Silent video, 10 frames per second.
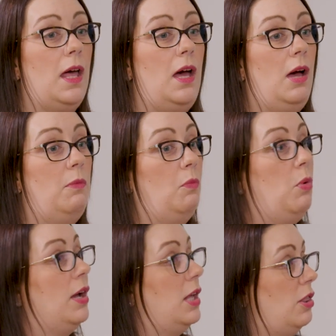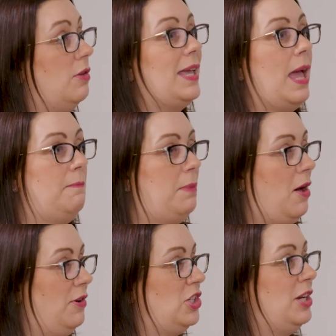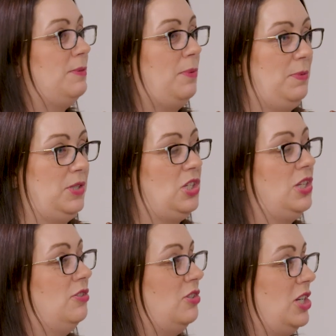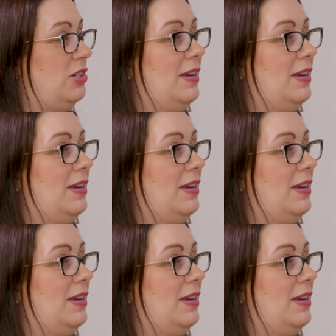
working through, again, partnerships, propositions, strategic